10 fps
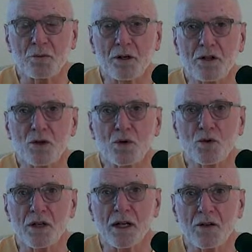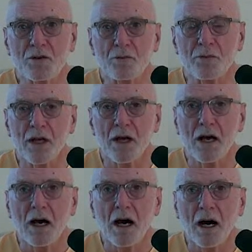But in those days,
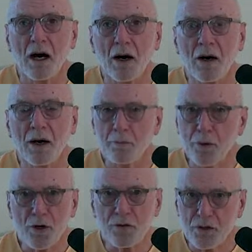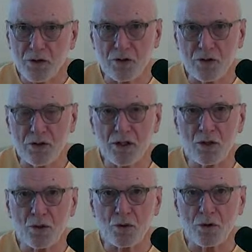and part of this is
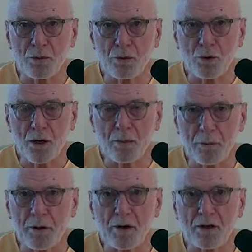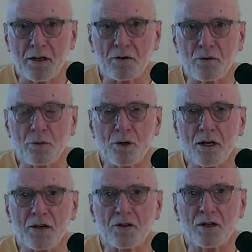continued with the program apparently from what
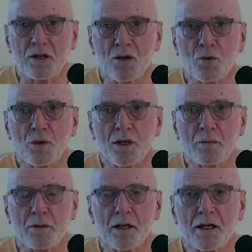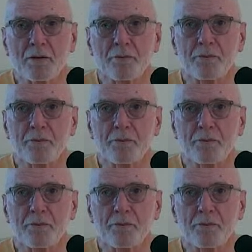I see on Wikipedia,